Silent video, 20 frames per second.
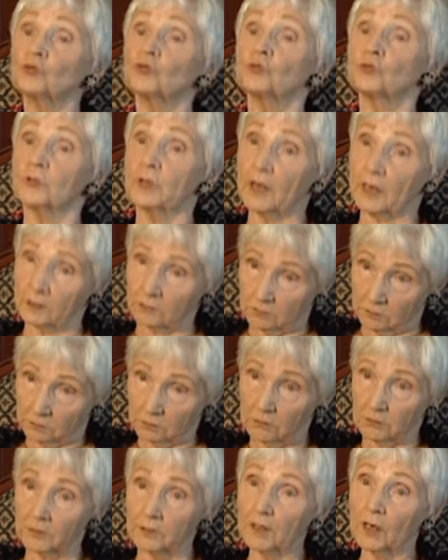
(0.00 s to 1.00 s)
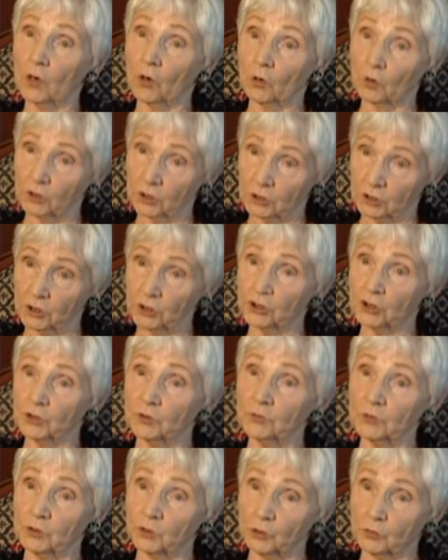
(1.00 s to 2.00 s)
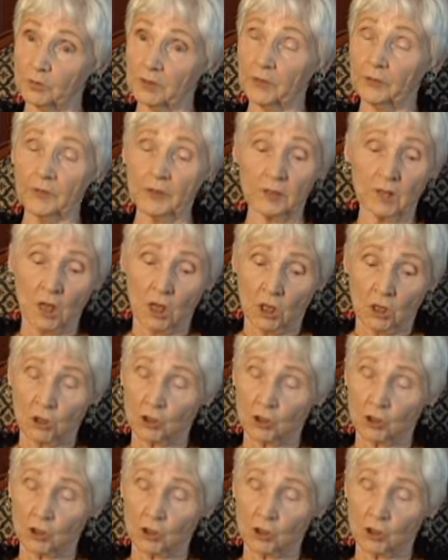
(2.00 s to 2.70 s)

to do that. They ordered the children to bury it.